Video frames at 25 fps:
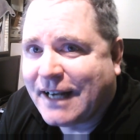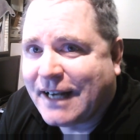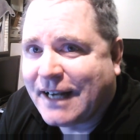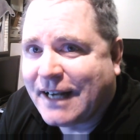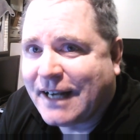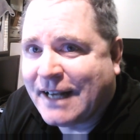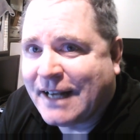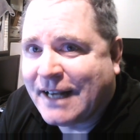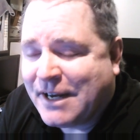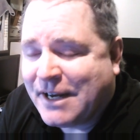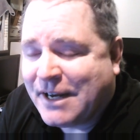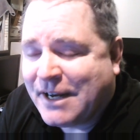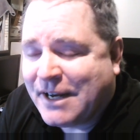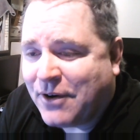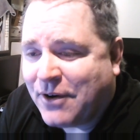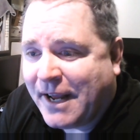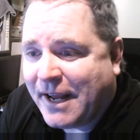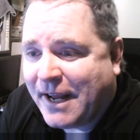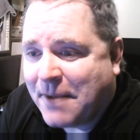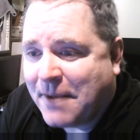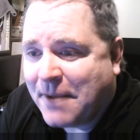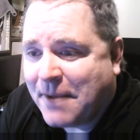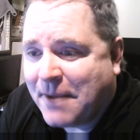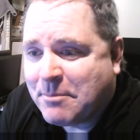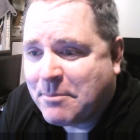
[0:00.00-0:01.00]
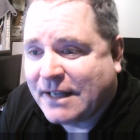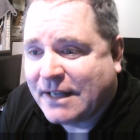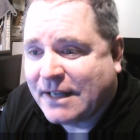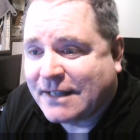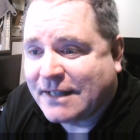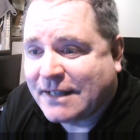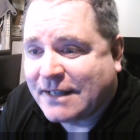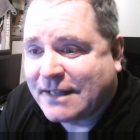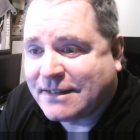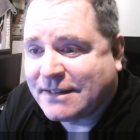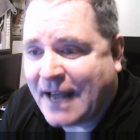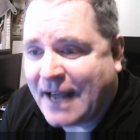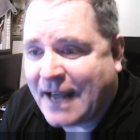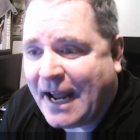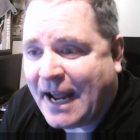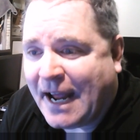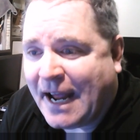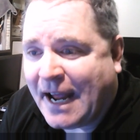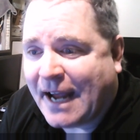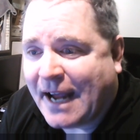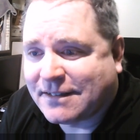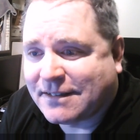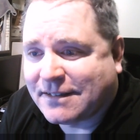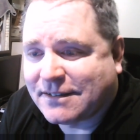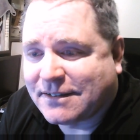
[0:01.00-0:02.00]
And here I am being
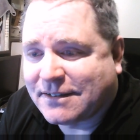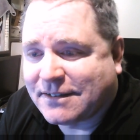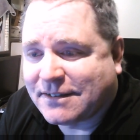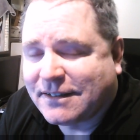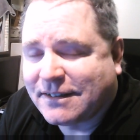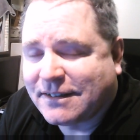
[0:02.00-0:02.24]
attacked.